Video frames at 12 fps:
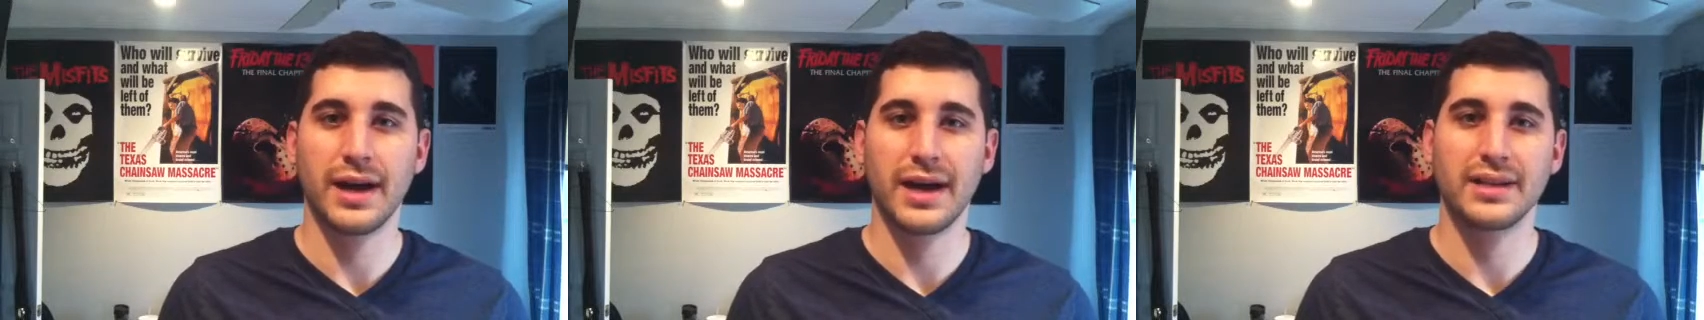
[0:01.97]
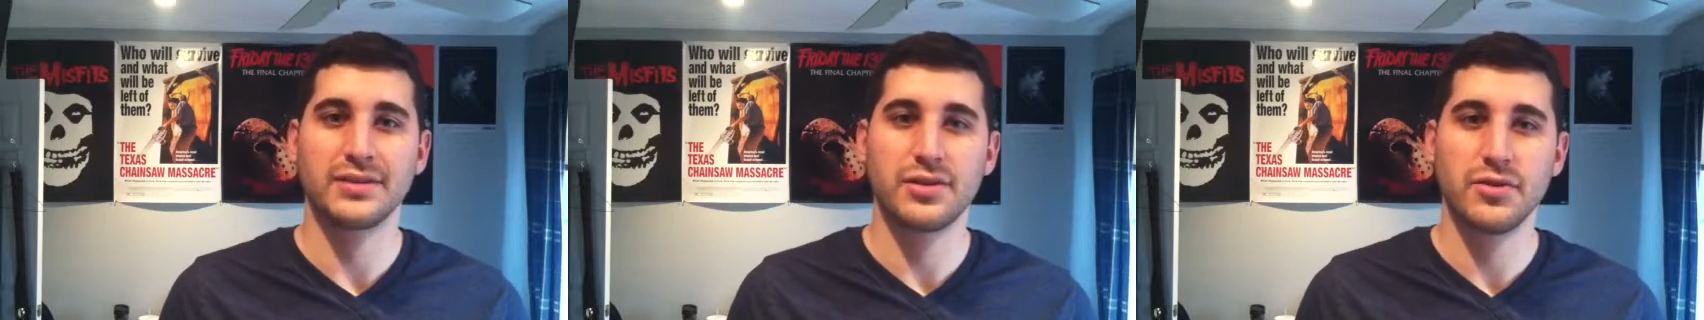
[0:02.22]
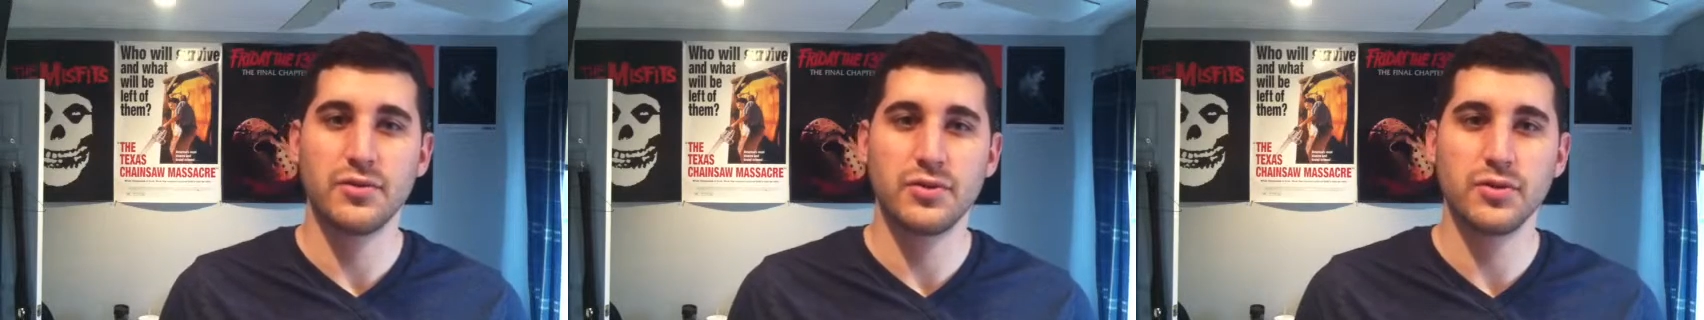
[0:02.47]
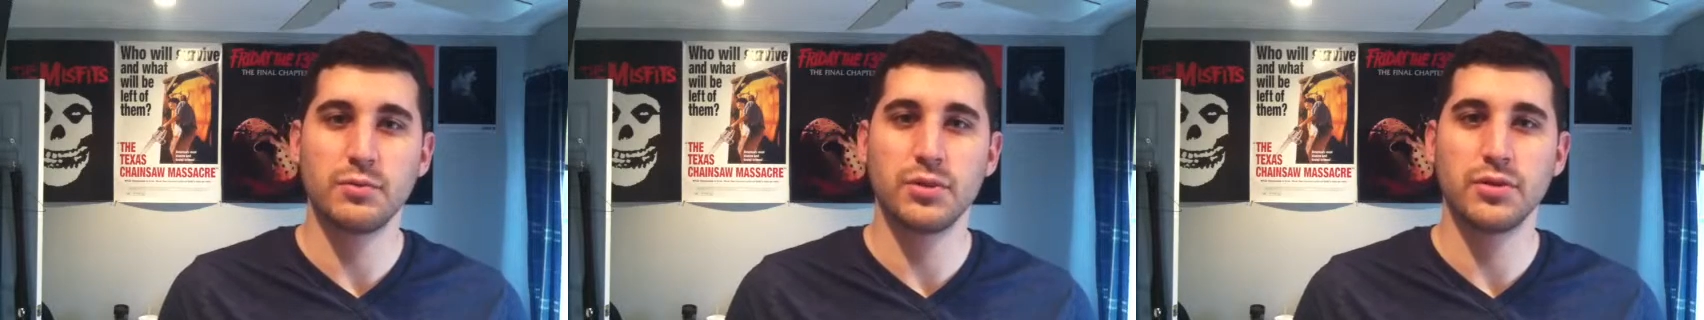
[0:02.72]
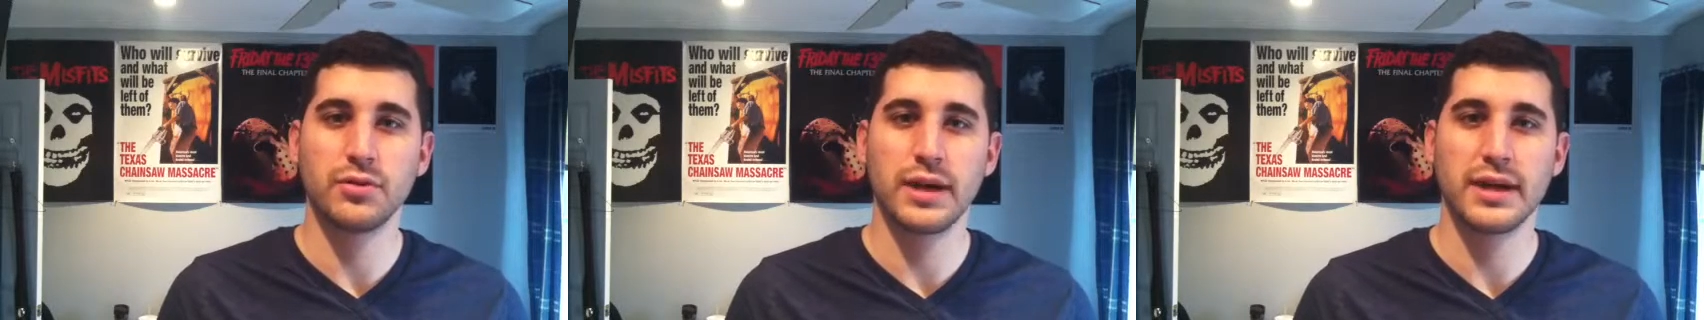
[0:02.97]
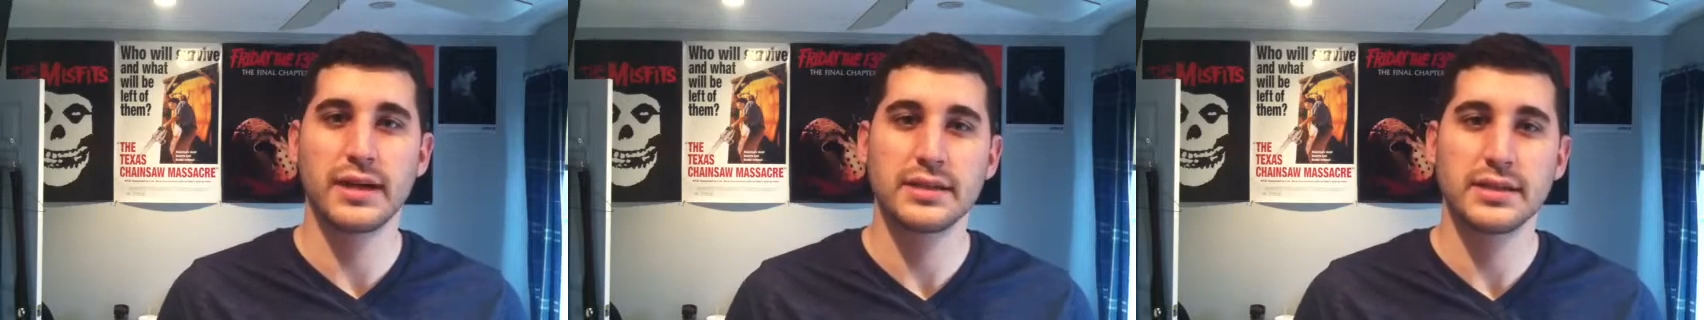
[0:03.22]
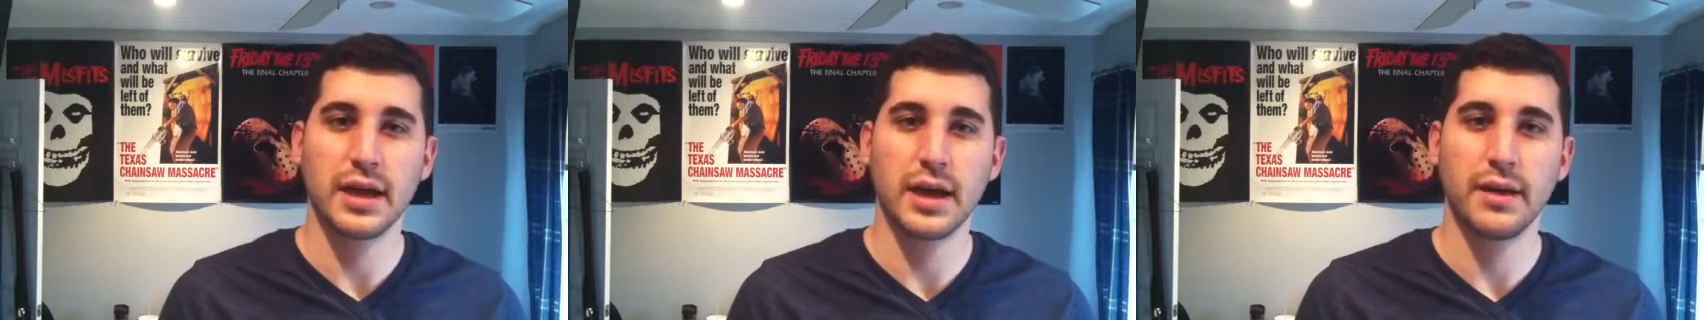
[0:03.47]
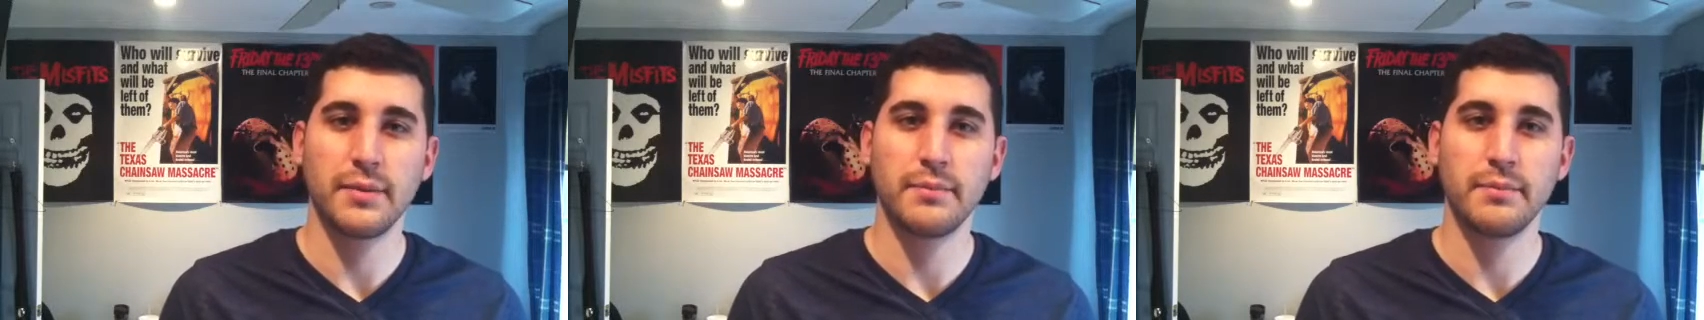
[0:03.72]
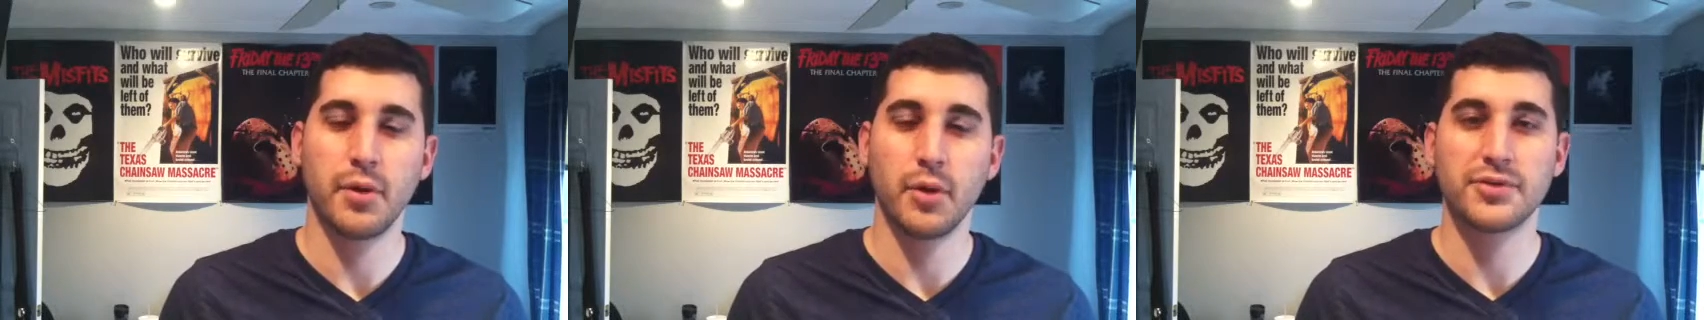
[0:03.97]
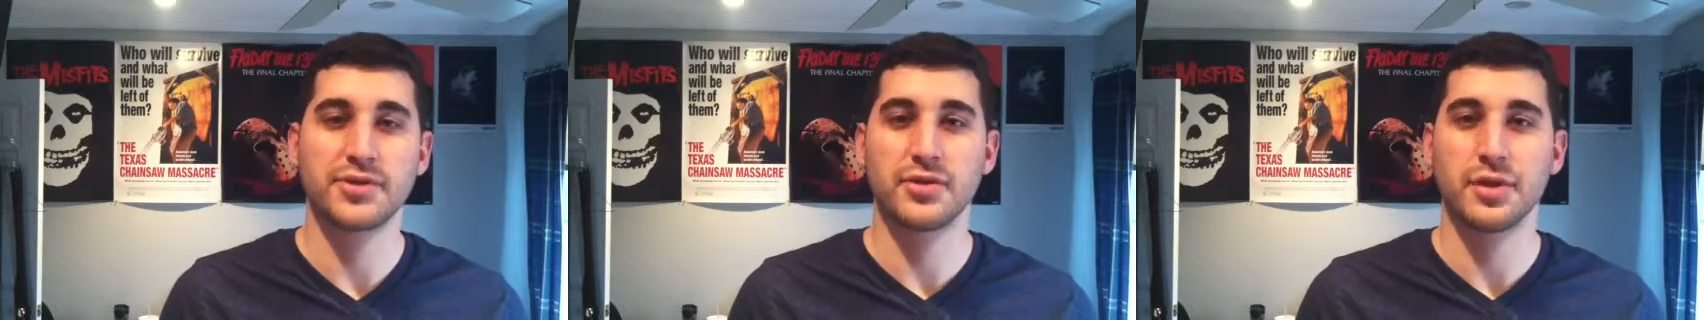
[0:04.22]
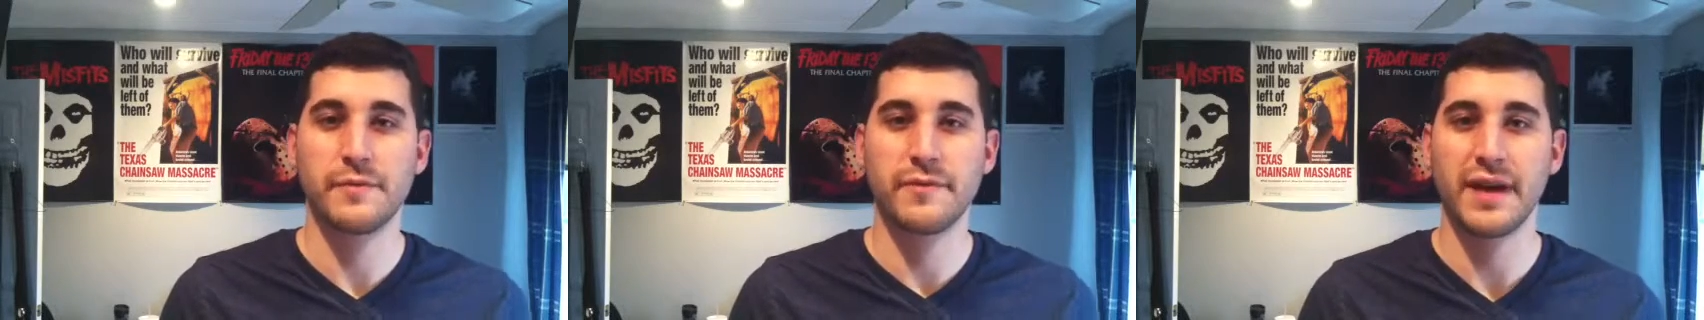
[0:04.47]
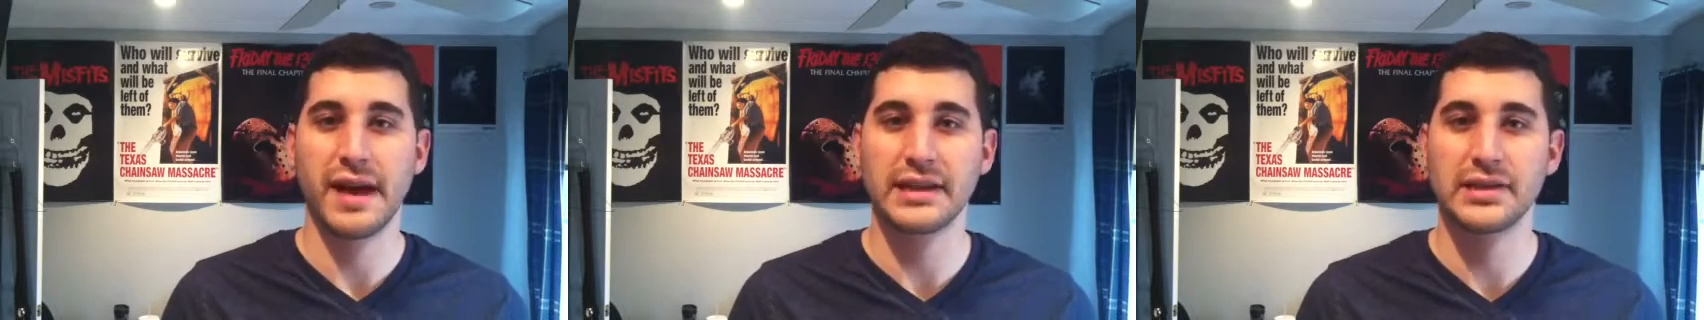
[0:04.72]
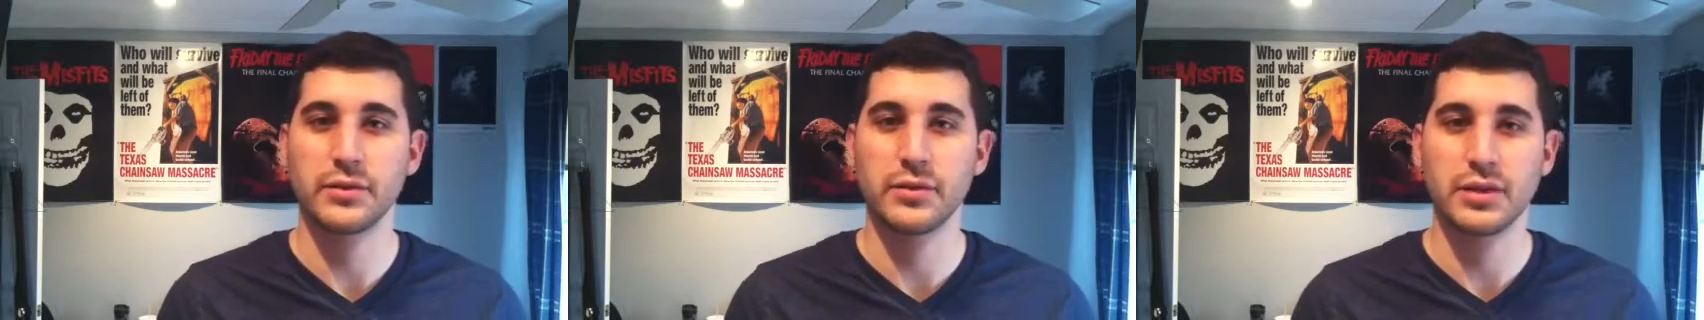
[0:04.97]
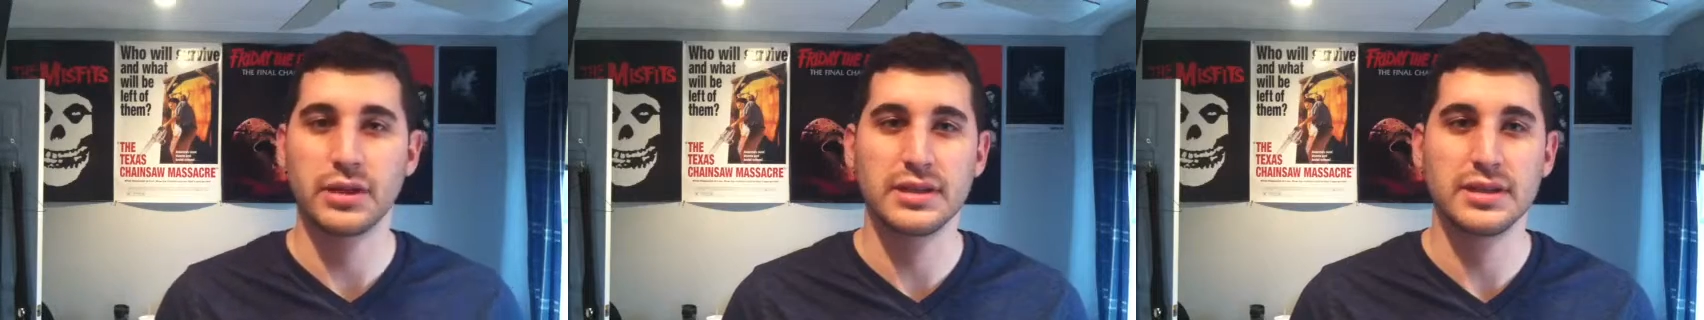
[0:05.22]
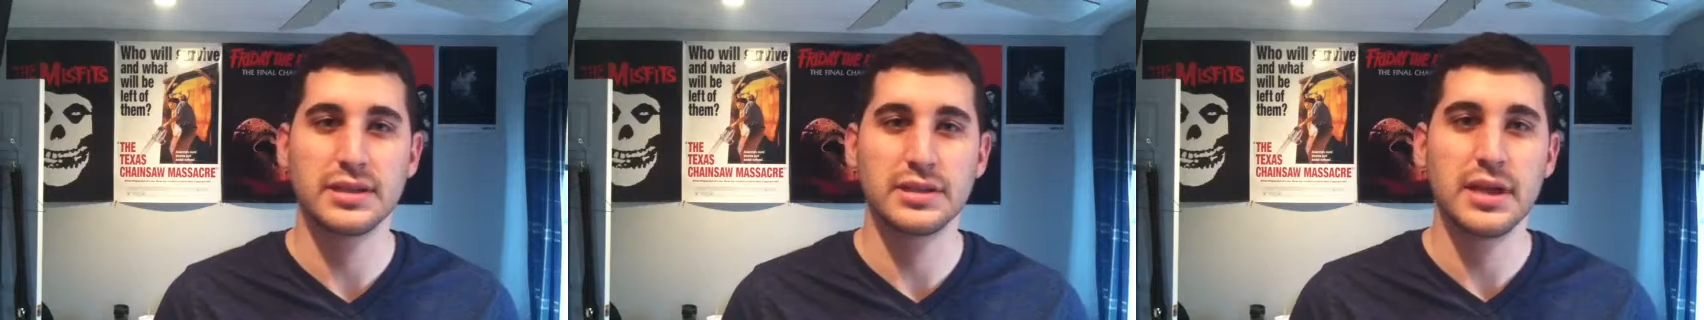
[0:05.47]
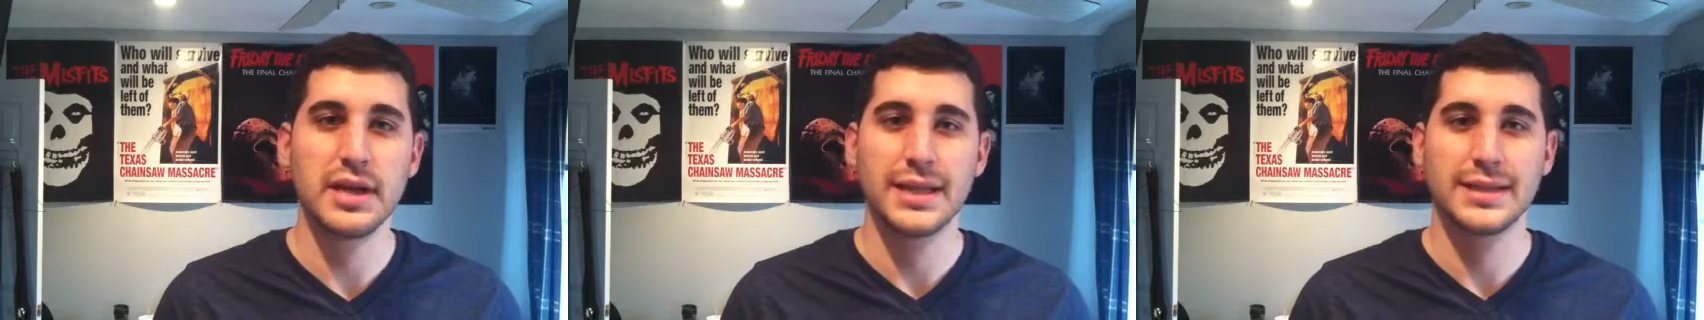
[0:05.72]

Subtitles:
I got two new Blu-rays, both Scream Factory releases